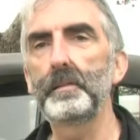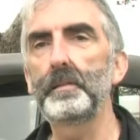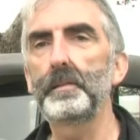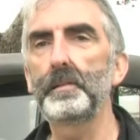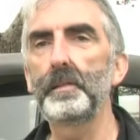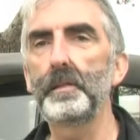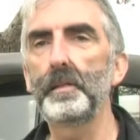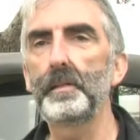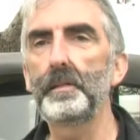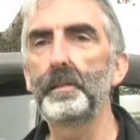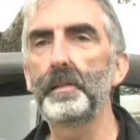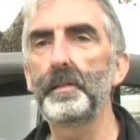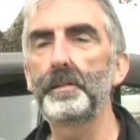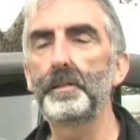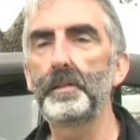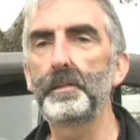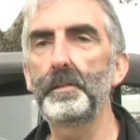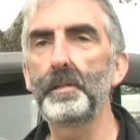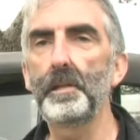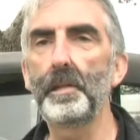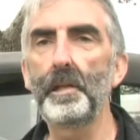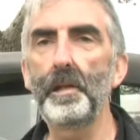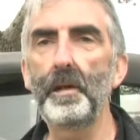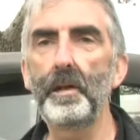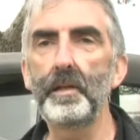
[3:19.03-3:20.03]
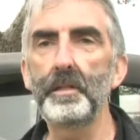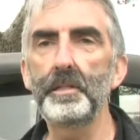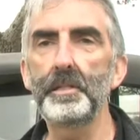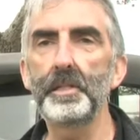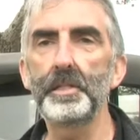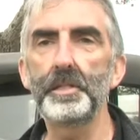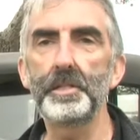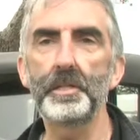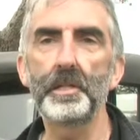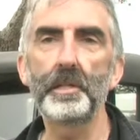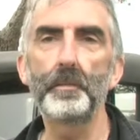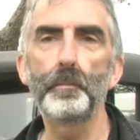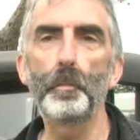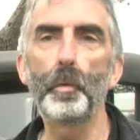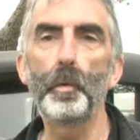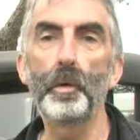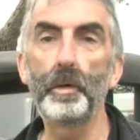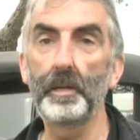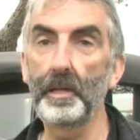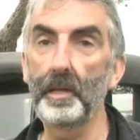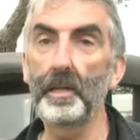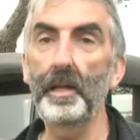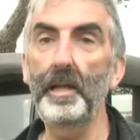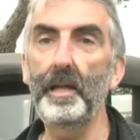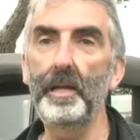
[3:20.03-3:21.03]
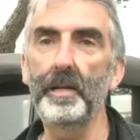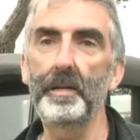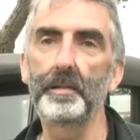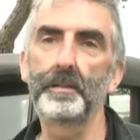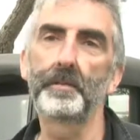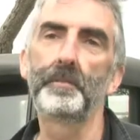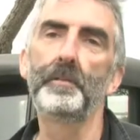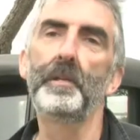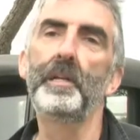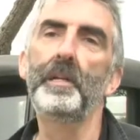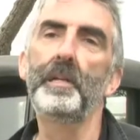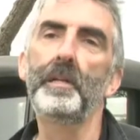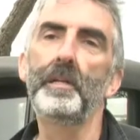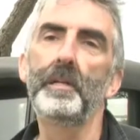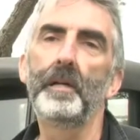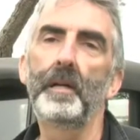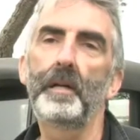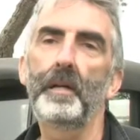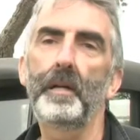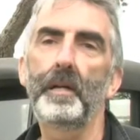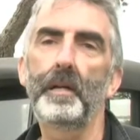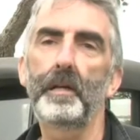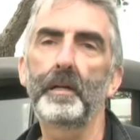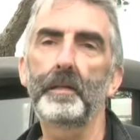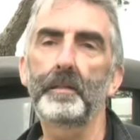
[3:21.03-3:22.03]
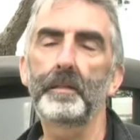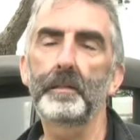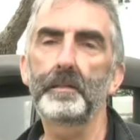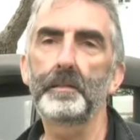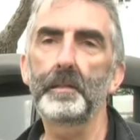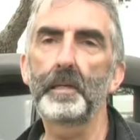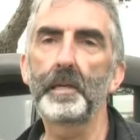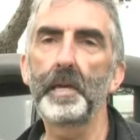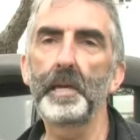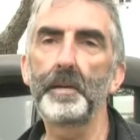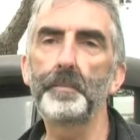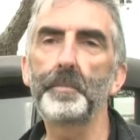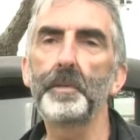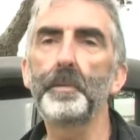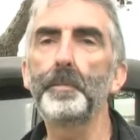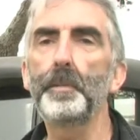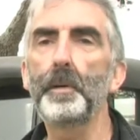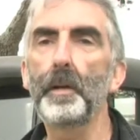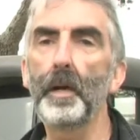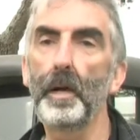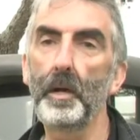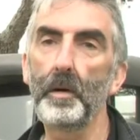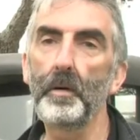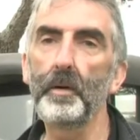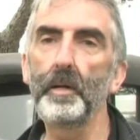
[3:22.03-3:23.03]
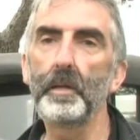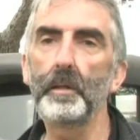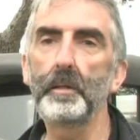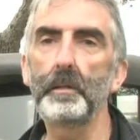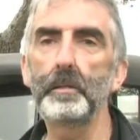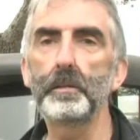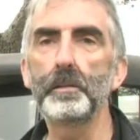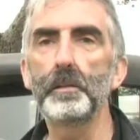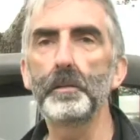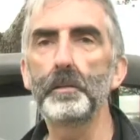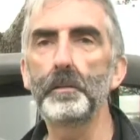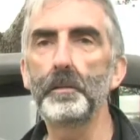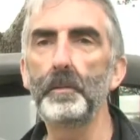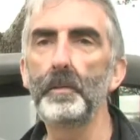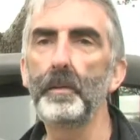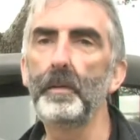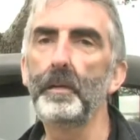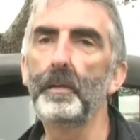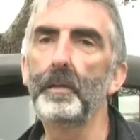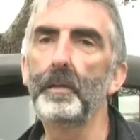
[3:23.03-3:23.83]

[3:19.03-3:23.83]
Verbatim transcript: It's a, it's a delight just to work it out, uh, to keep them going, to